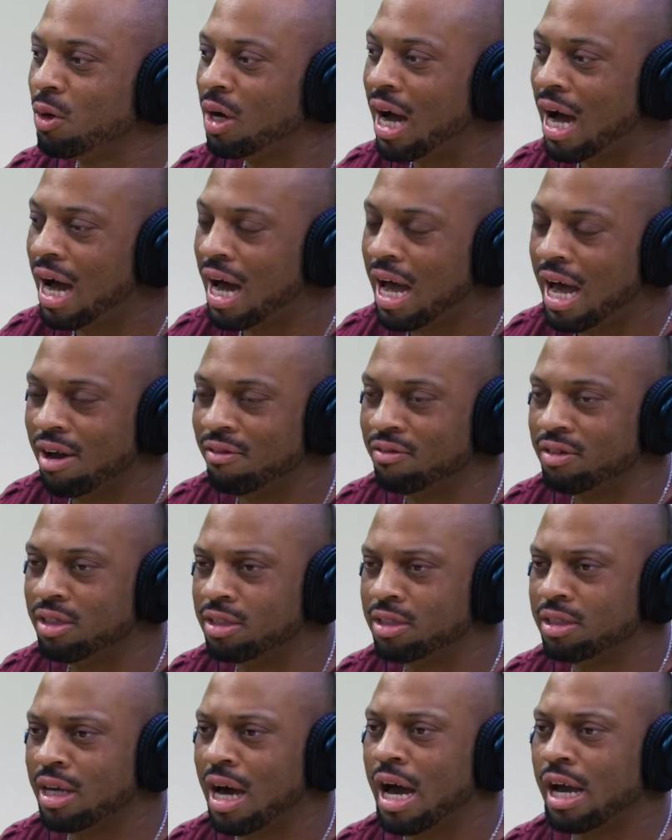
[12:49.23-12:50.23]
I have a
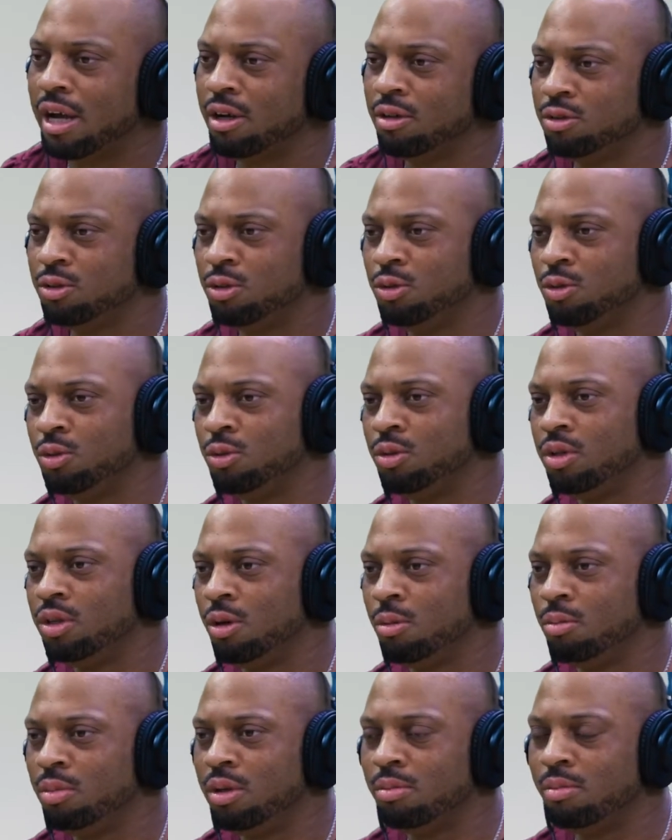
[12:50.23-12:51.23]
desire to,
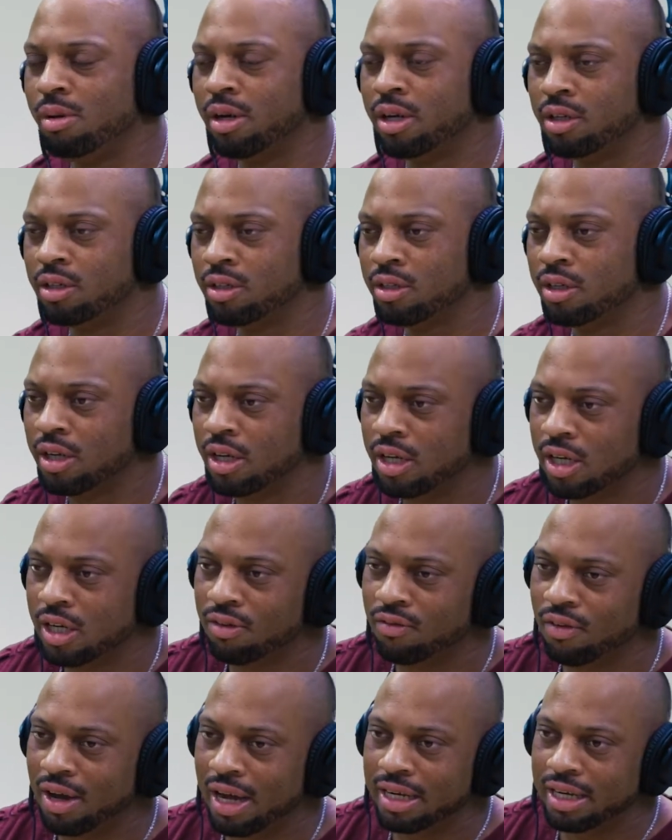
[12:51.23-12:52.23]
be better
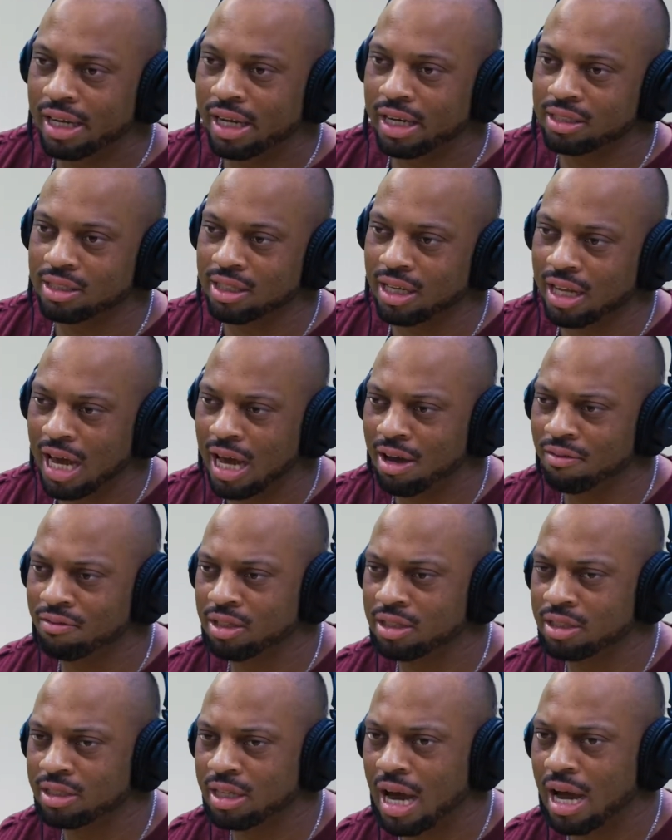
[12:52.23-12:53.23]
financially. I have a
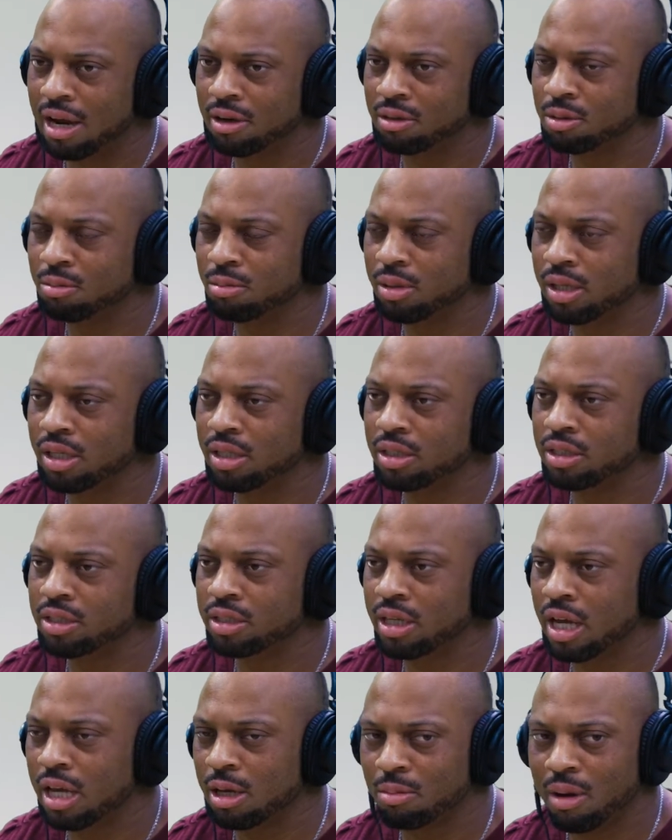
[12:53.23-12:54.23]
desire to be in
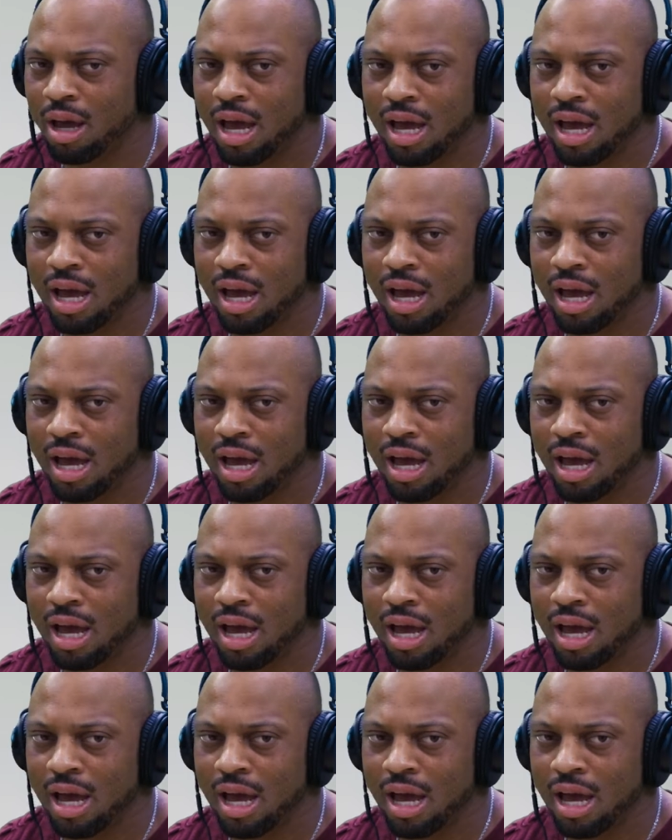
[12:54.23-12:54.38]
shape. I